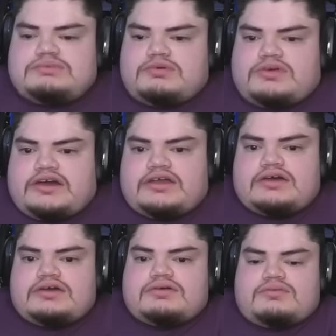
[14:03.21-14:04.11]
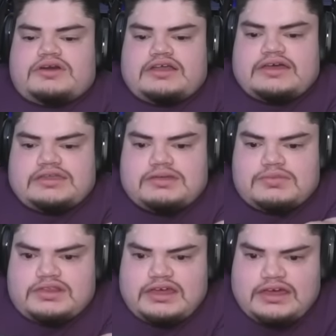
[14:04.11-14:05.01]
but we gotta we gotta get them
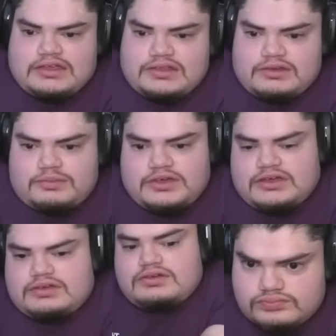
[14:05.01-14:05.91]
to land a little bit.